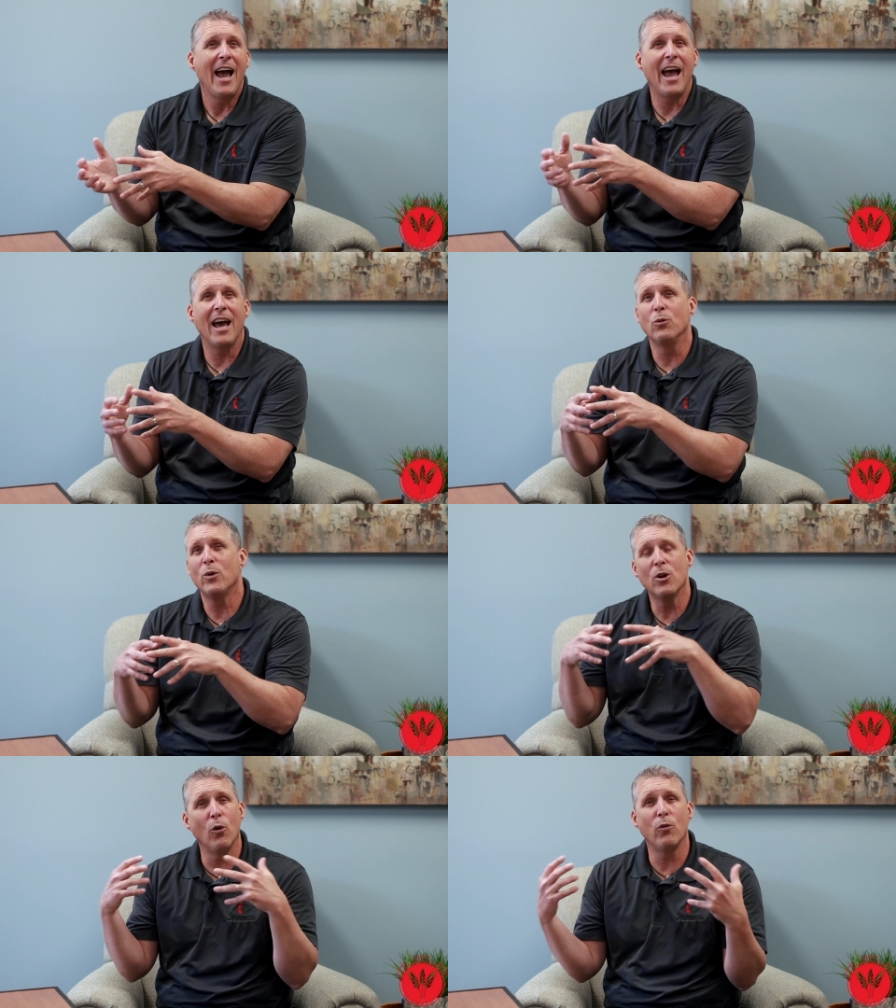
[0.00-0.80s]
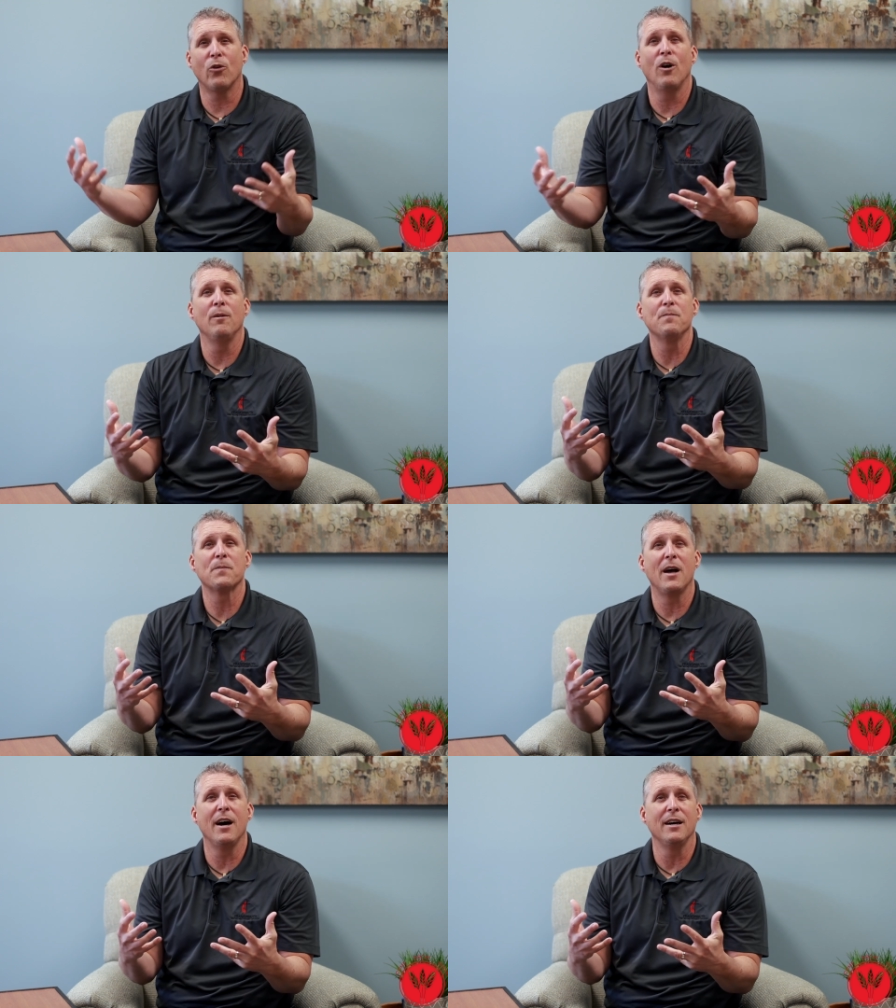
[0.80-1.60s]
And we know
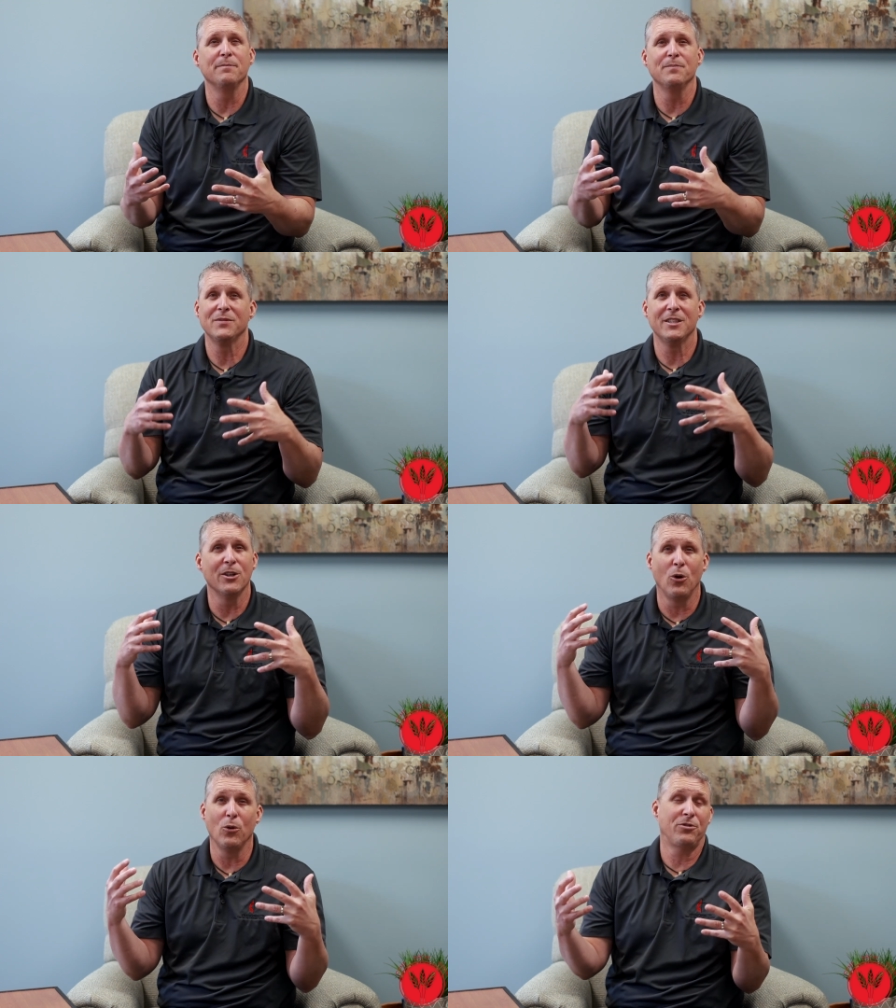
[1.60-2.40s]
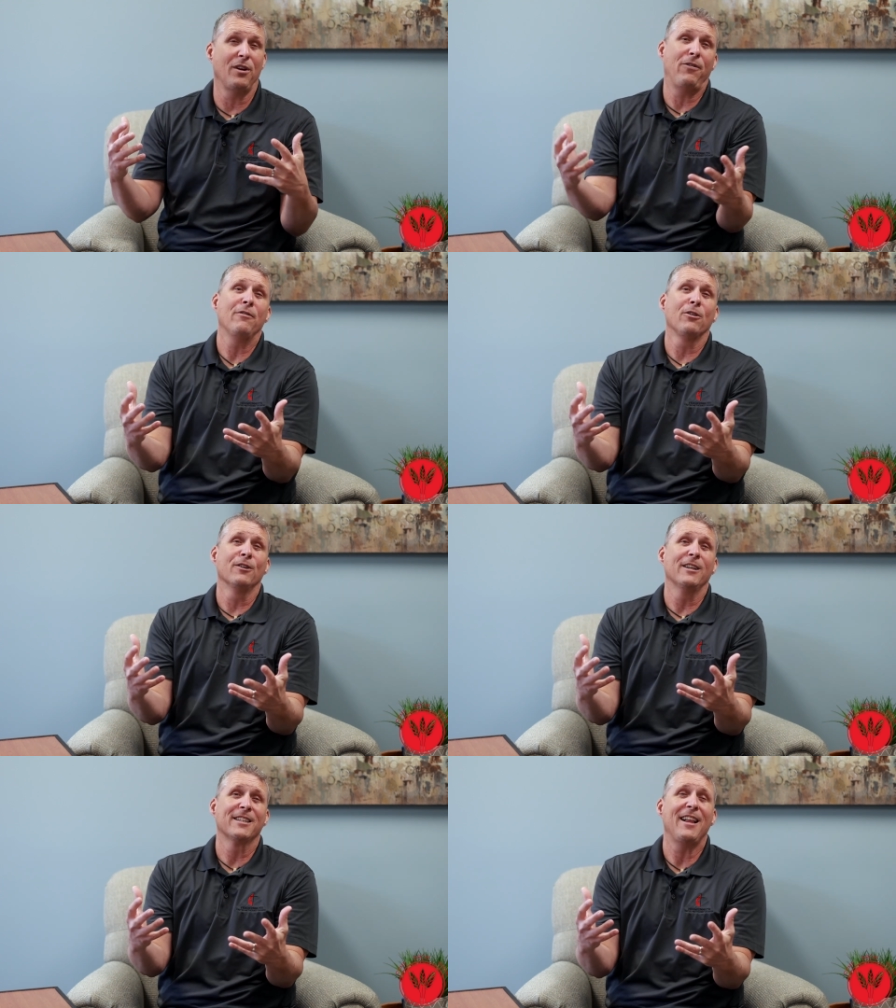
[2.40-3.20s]
from stuff I've
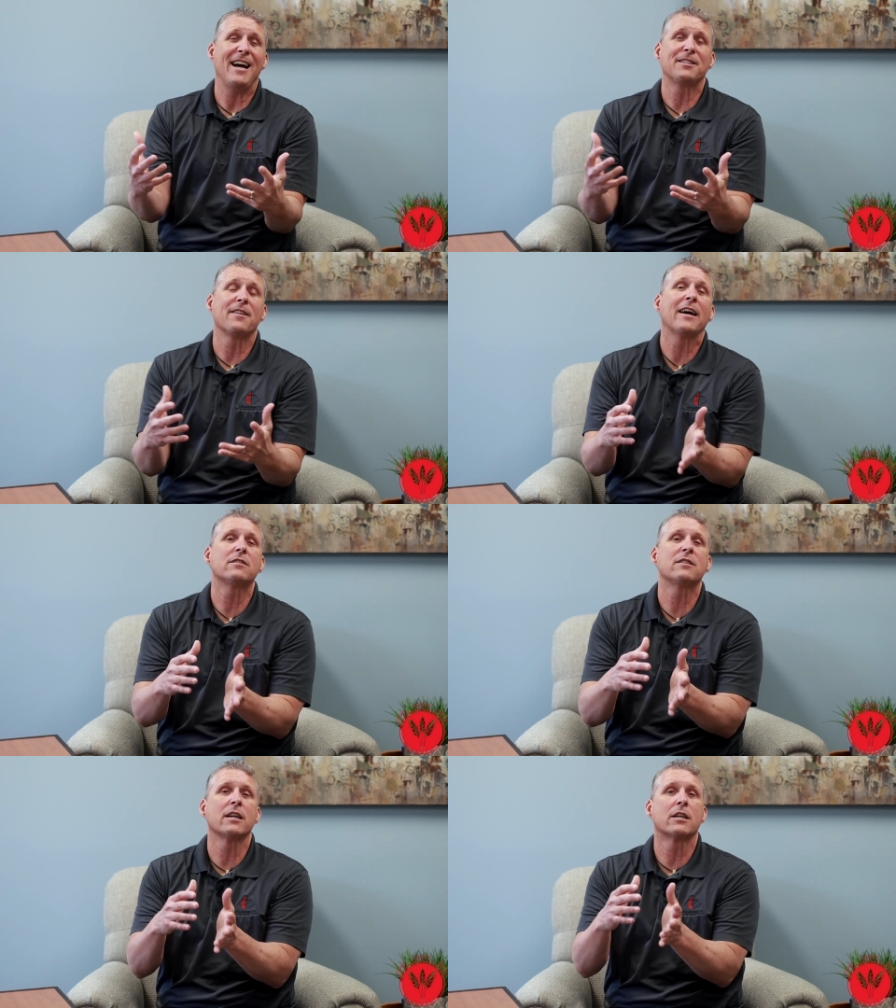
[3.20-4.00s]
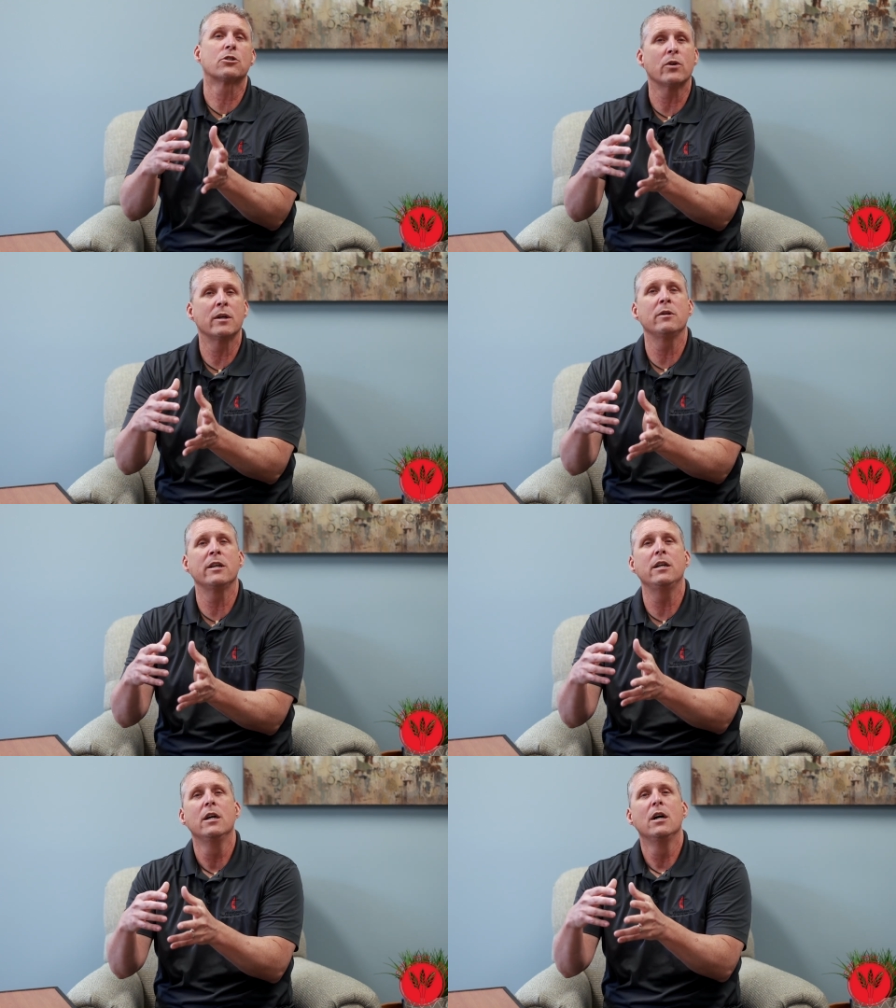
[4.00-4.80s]
learned in class that that's the extremely